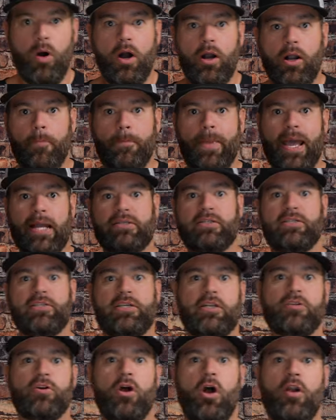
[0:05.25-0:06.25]
Welcome back to
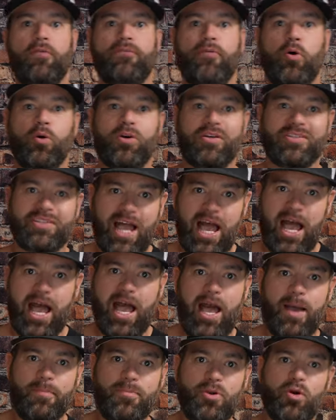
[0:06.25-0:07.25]
Set to Auto Focus.
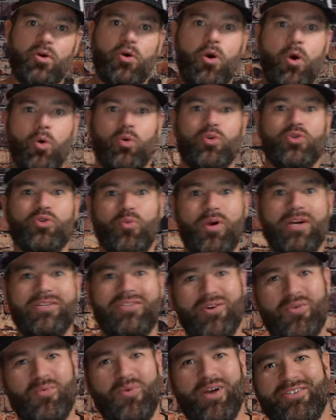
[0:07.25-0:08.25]
I'm your host,
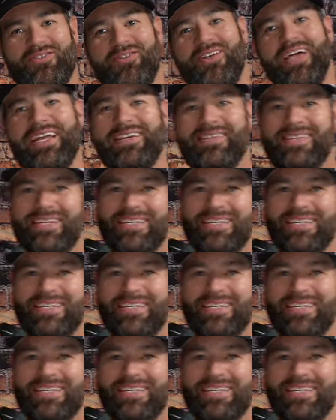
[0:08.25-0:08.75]
Ruzdy Ruzzell, and